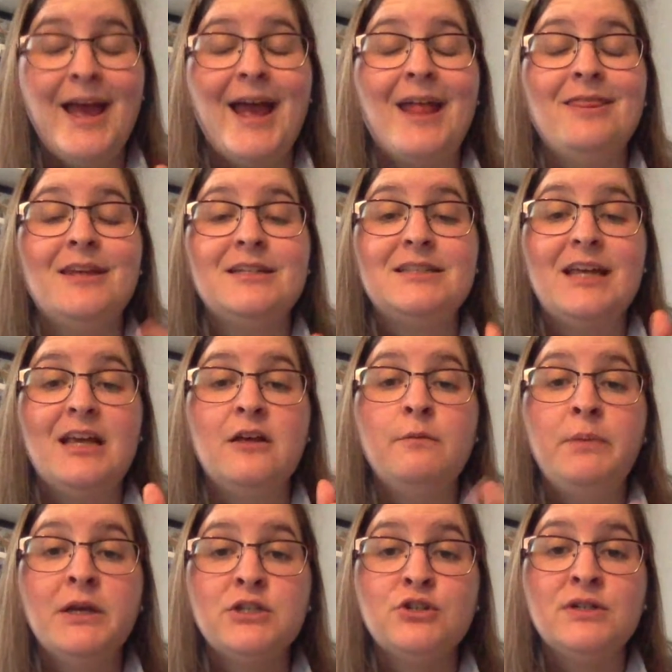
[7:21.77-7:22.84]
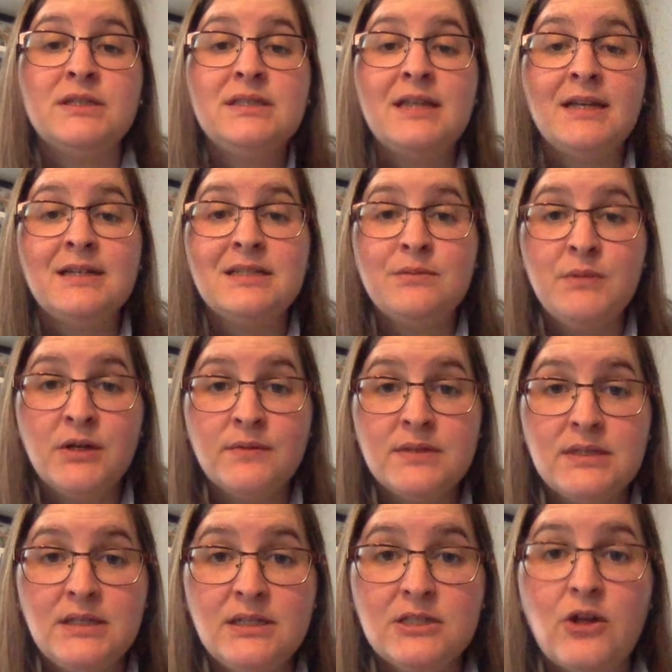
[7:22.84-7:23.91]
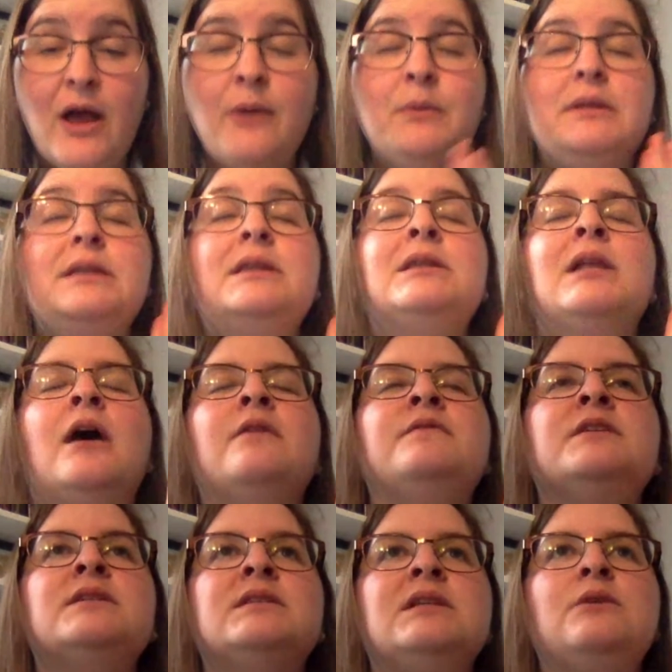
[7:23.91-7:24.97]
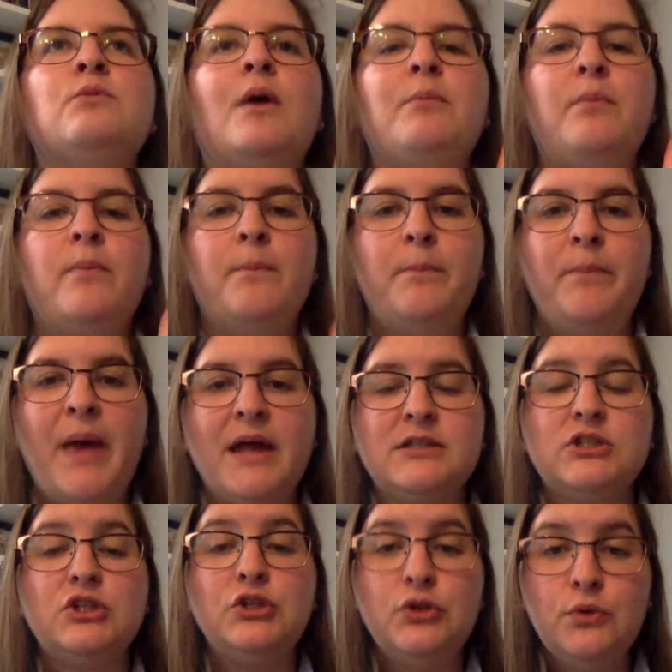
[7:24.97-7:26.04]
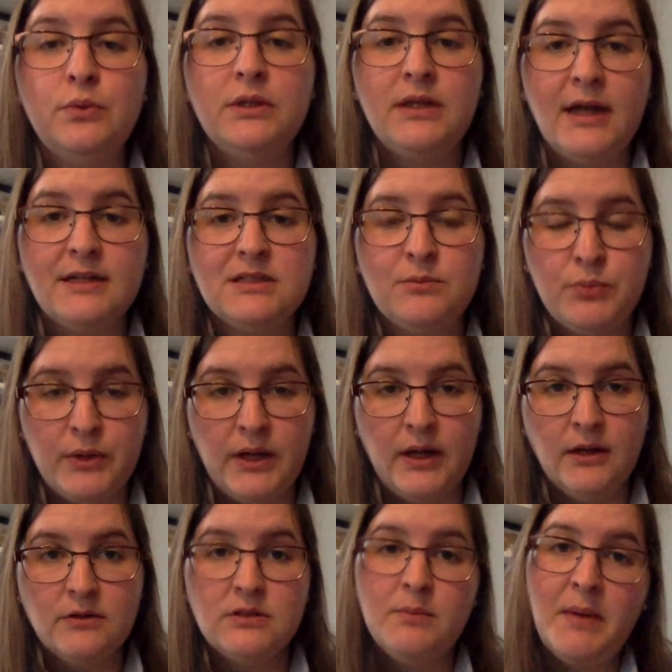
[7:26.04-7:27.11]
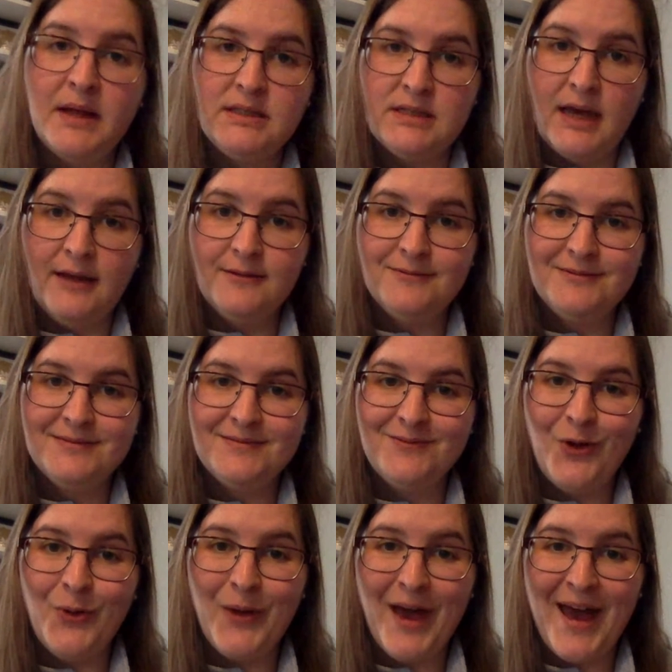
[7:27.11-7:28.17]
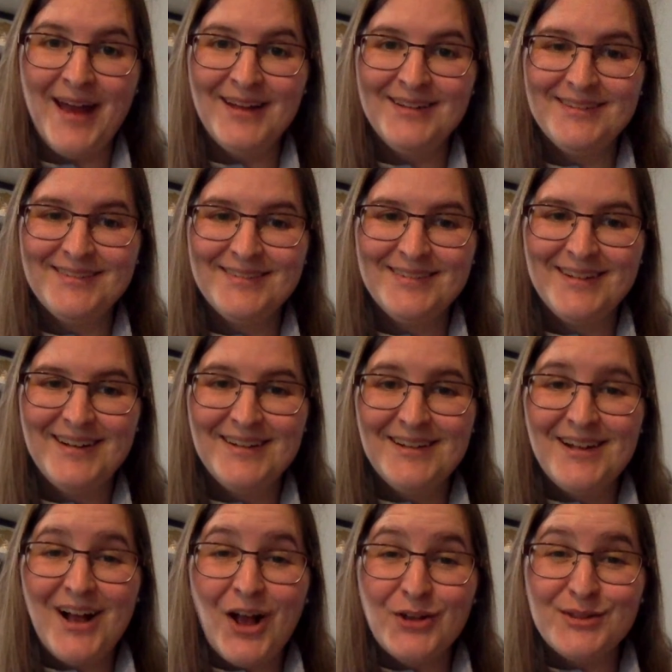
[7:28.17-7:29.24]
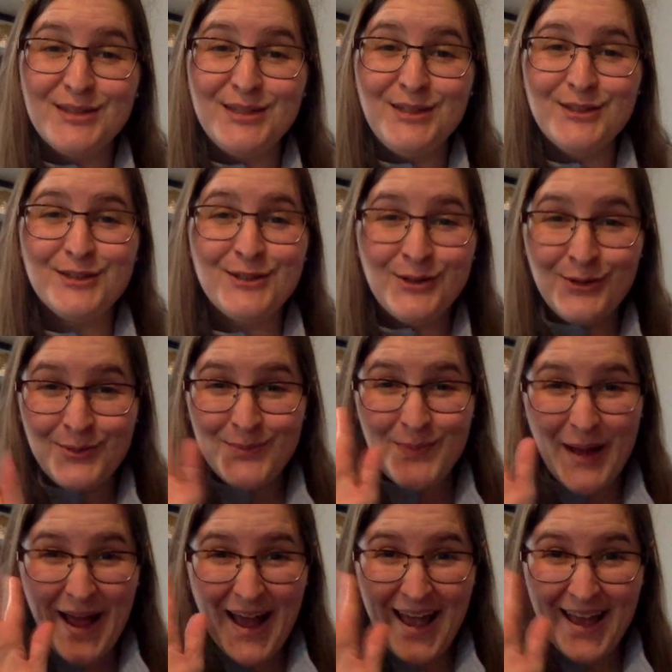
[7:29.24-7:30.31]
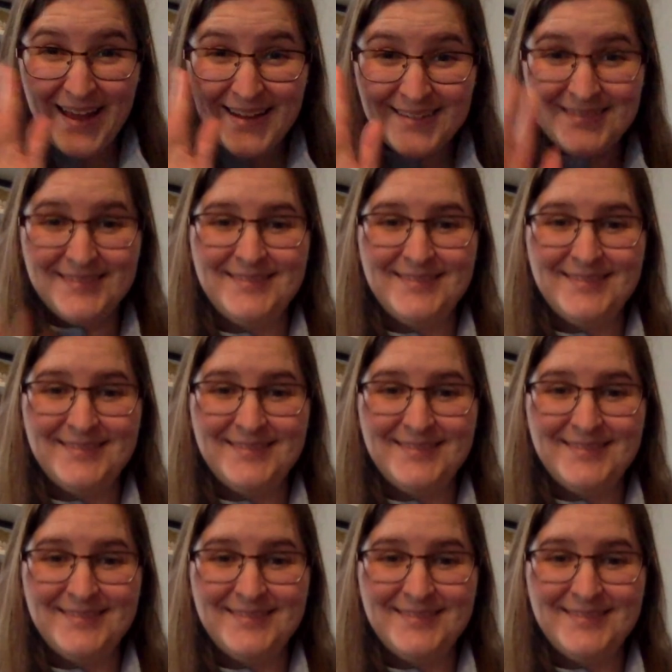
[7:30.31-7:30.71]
and then take a picture and send it to me on Seesaw. I would love to see what pets you would like to bring to Pet Day. Okay? I'll see you soon. Bye.